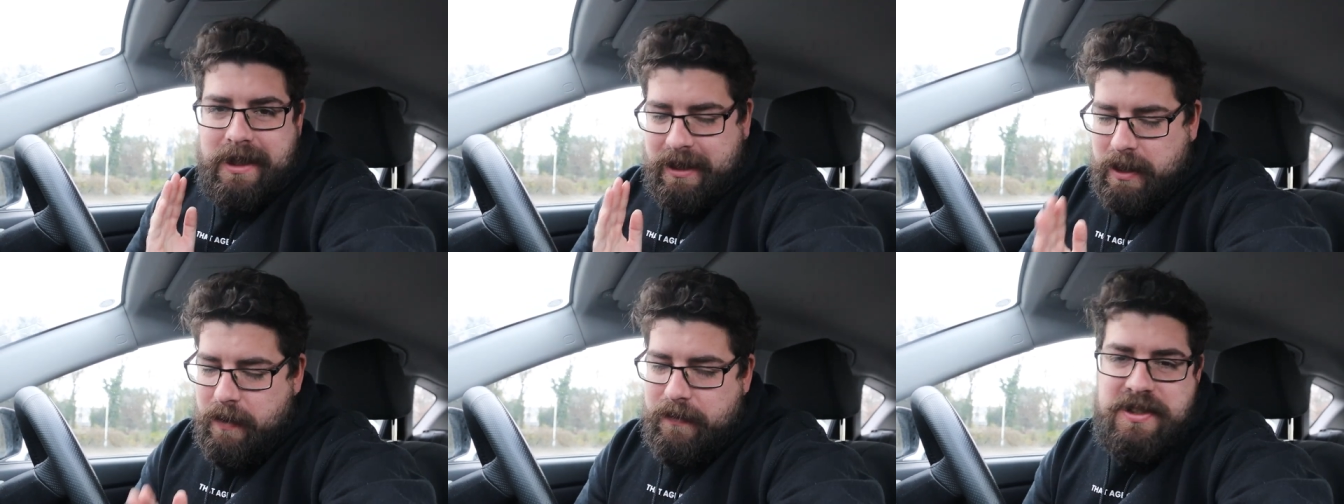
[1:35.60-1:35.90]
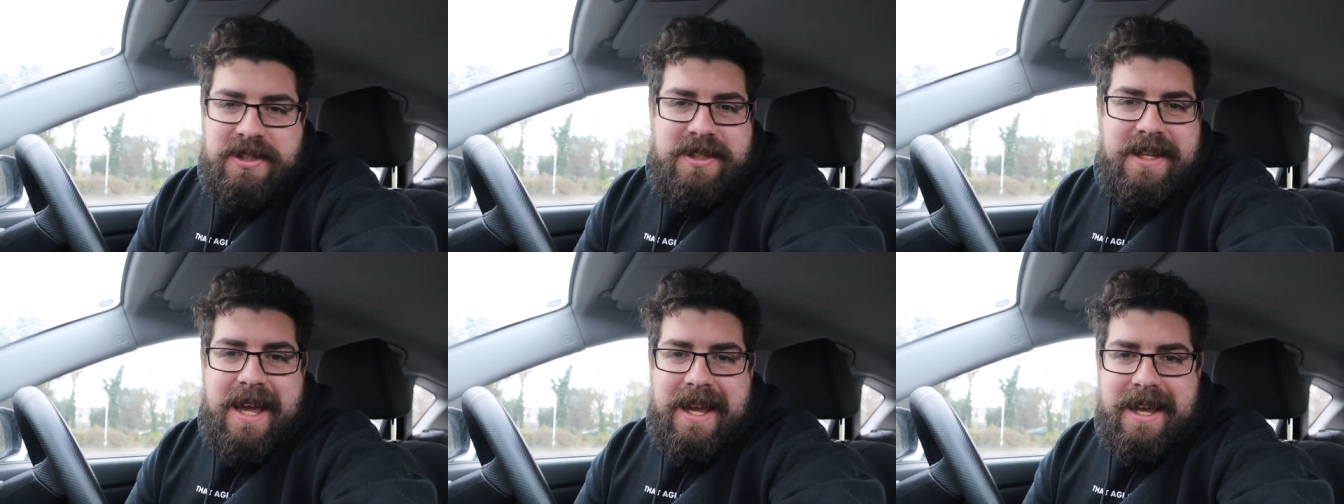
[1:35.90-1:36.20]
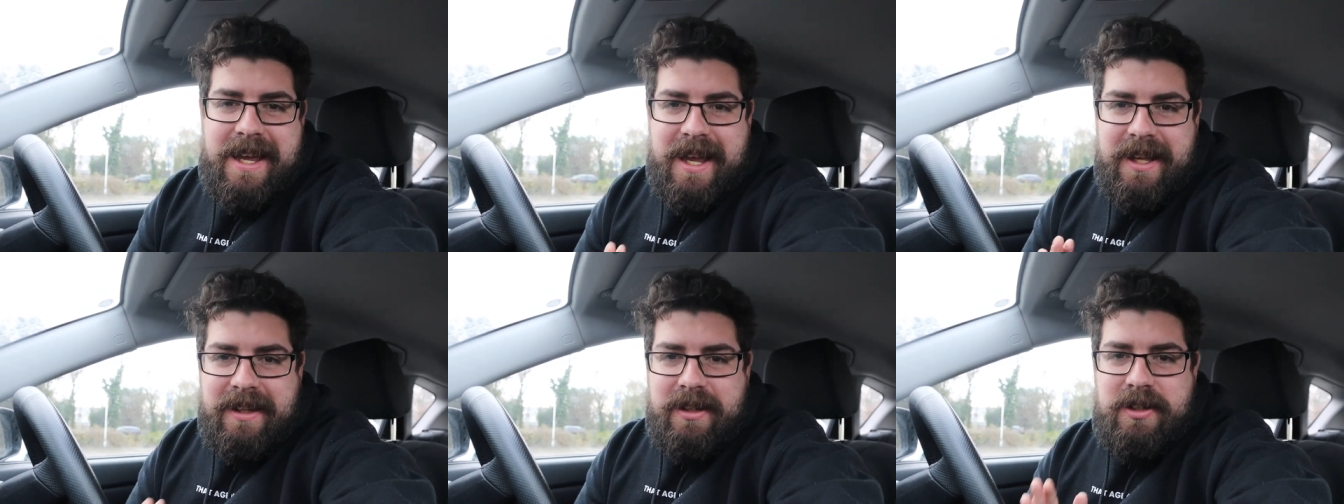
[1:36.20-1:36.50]
I'd love to
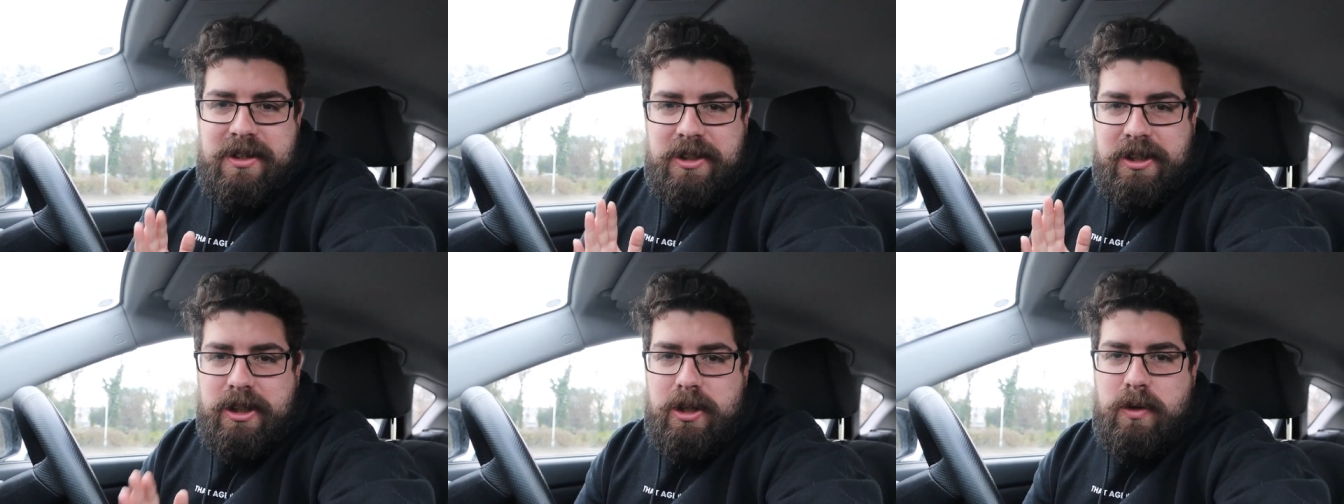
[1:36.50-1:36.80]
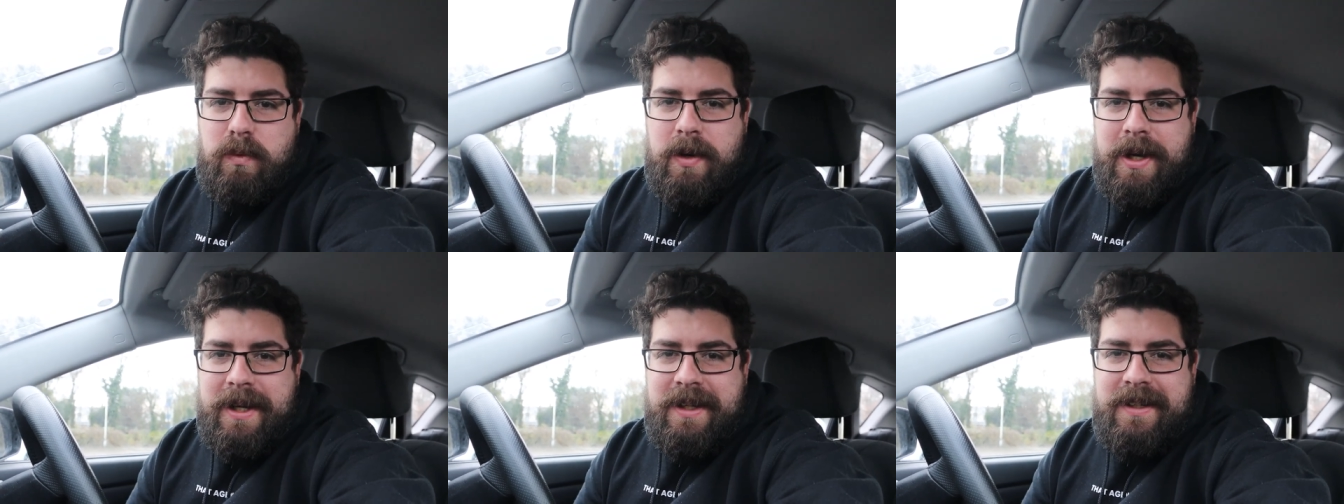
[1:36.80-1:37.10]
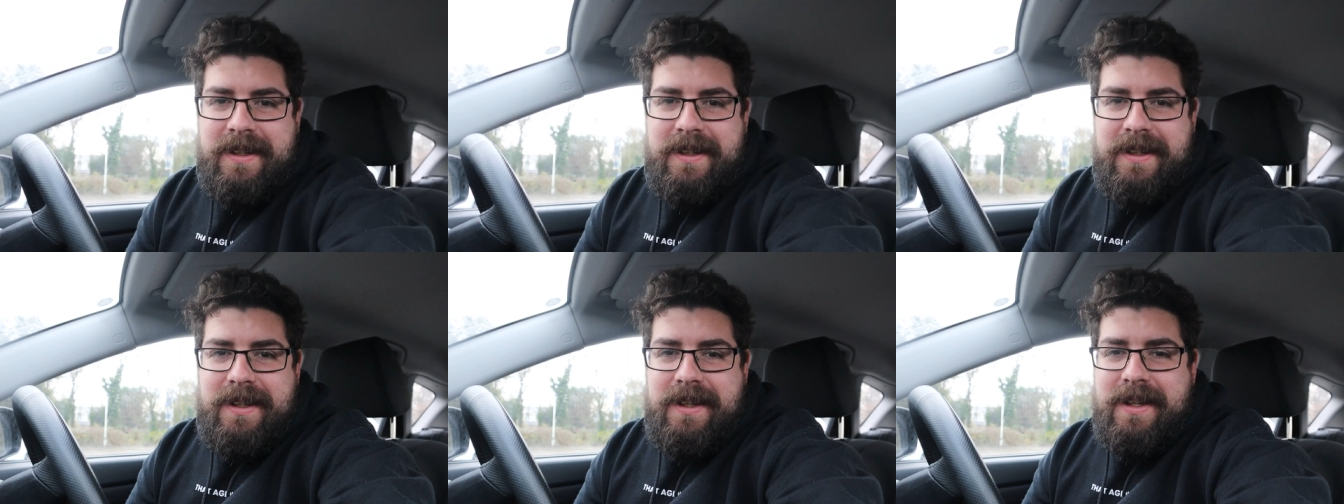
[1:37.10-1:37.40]
say England are going to
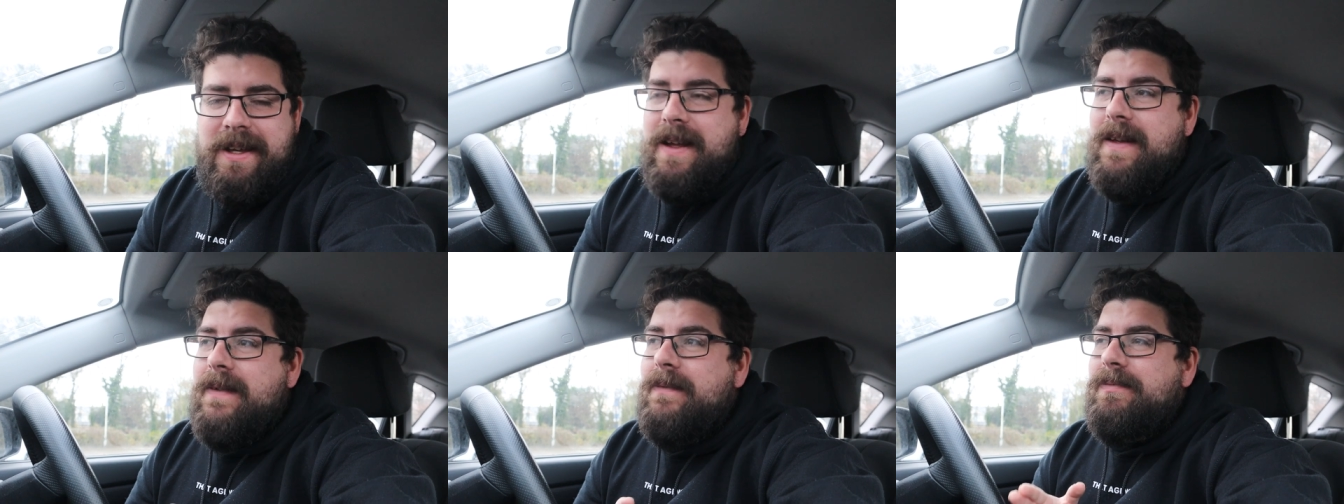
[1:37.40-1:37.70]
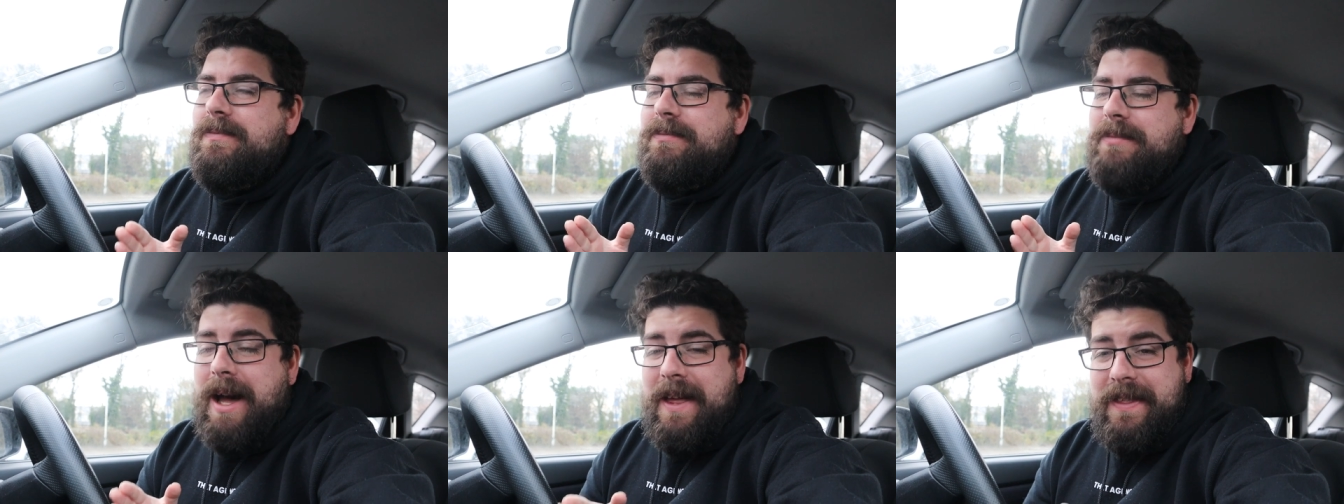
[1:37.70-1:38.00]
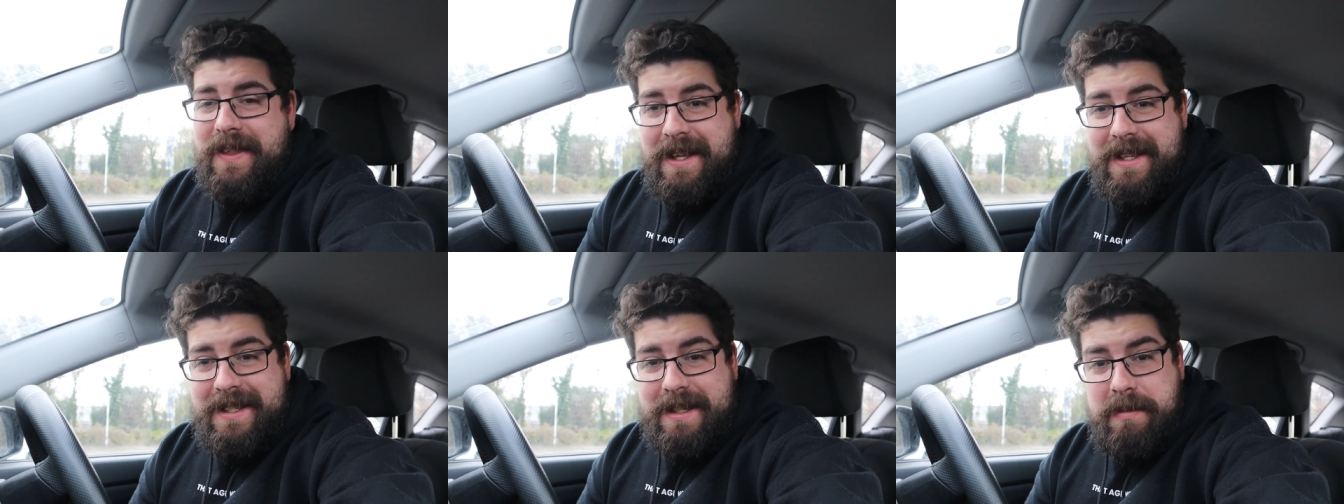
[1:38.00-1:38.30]
win, but I
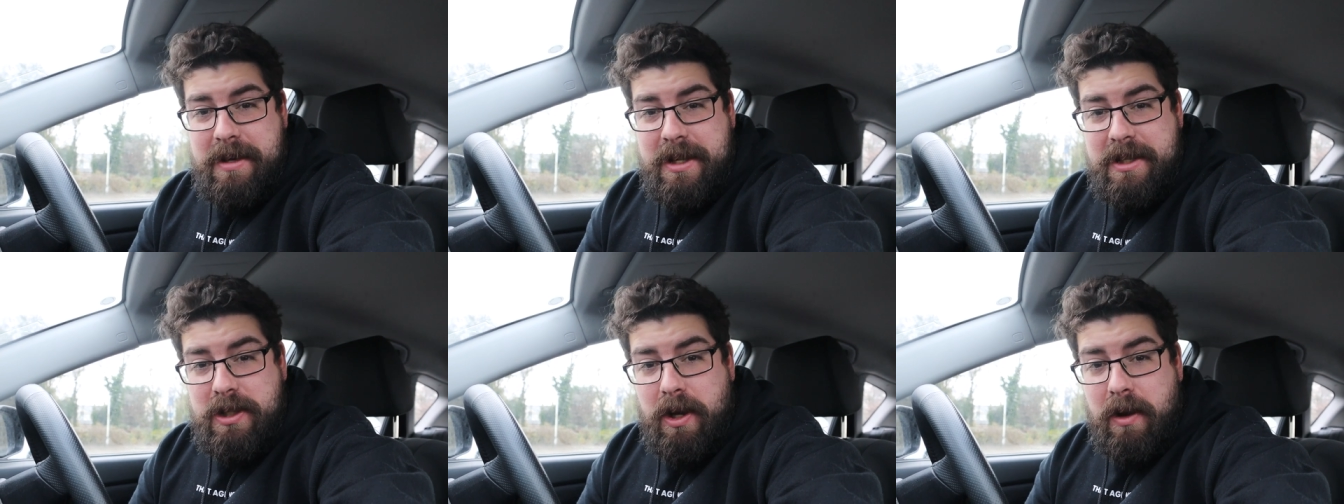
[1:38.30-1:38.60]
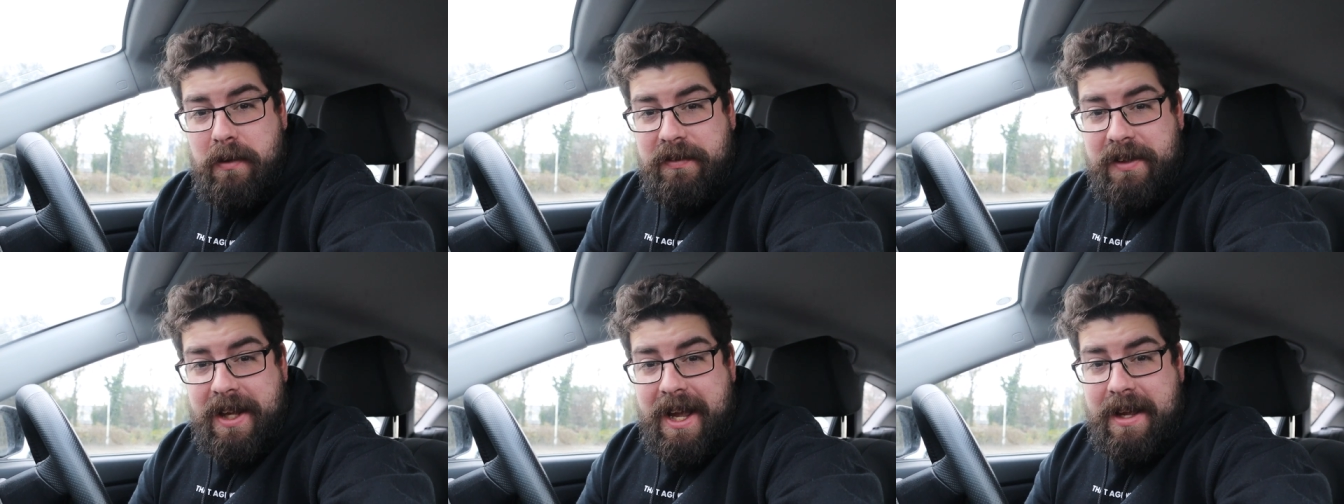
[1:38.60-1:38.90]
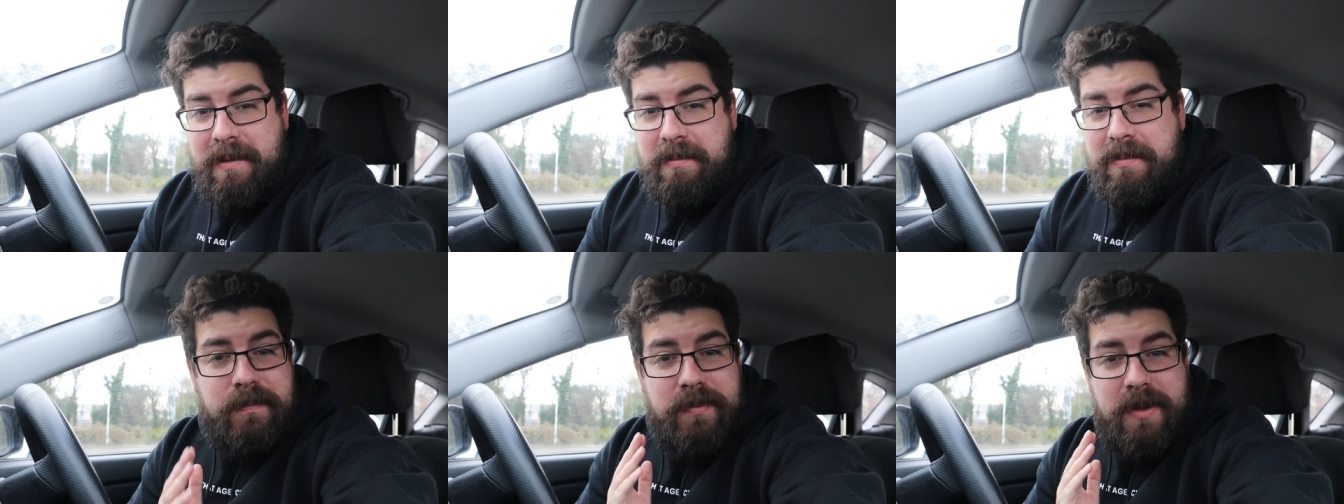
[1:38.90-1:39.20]
think it's going to be a tough
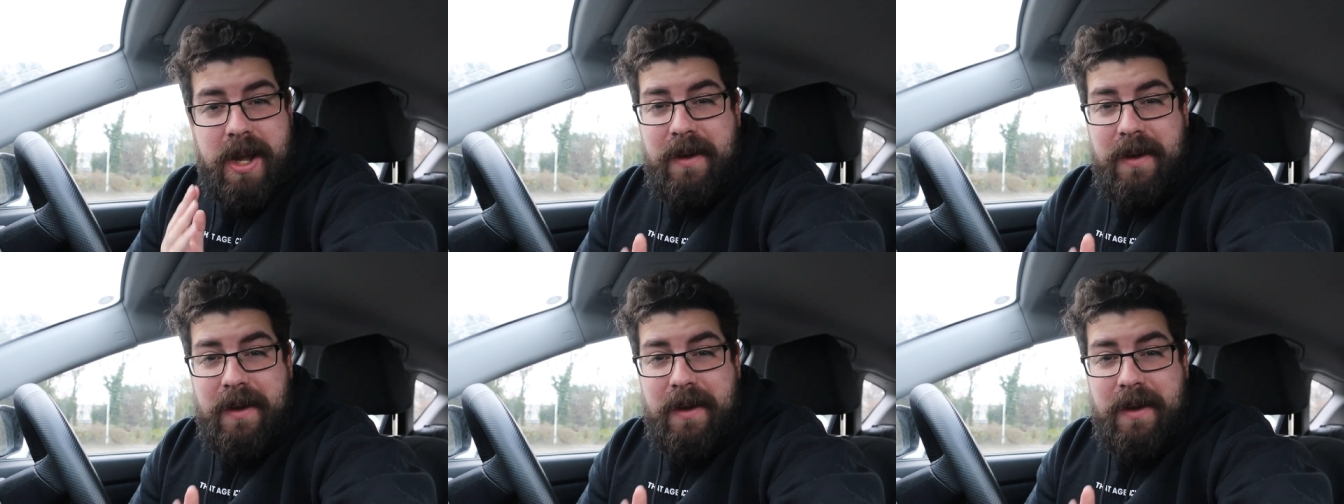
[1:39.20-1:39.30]
game.